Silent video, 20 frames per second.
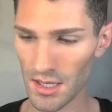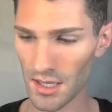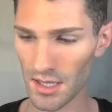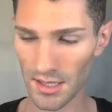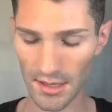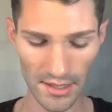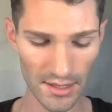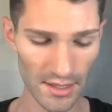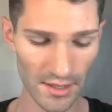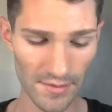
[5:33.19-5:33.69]
a
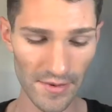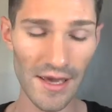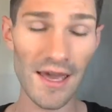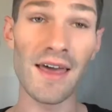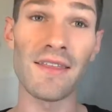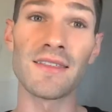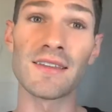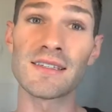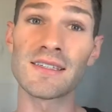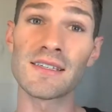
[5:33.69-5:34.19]
little bit,
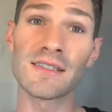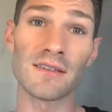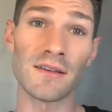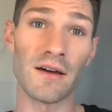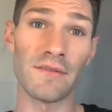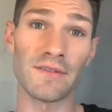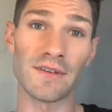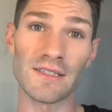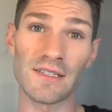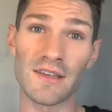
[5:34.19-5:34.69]
and this is
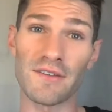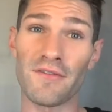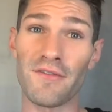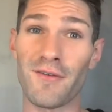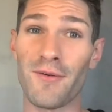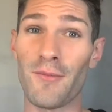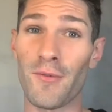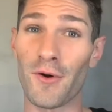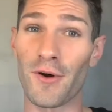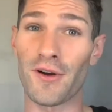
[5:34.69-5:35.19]
obviously
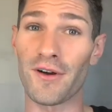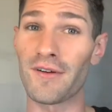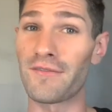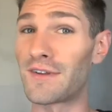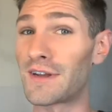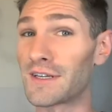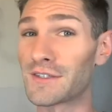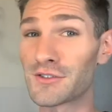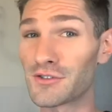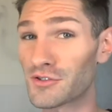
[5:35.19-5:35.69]
for more of
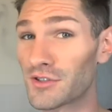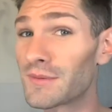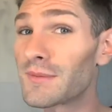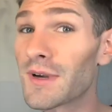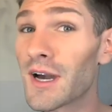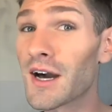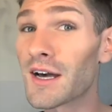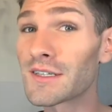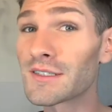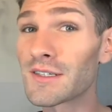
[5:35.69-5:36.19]
an extreme
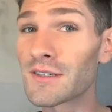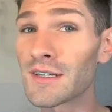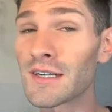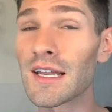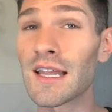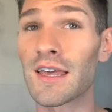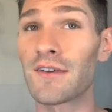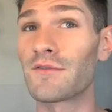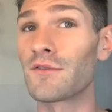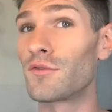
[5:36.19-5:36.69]
contour,
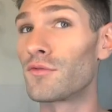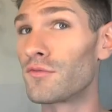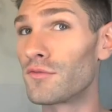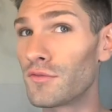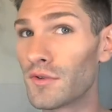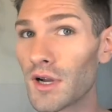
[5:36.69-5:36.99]
like if you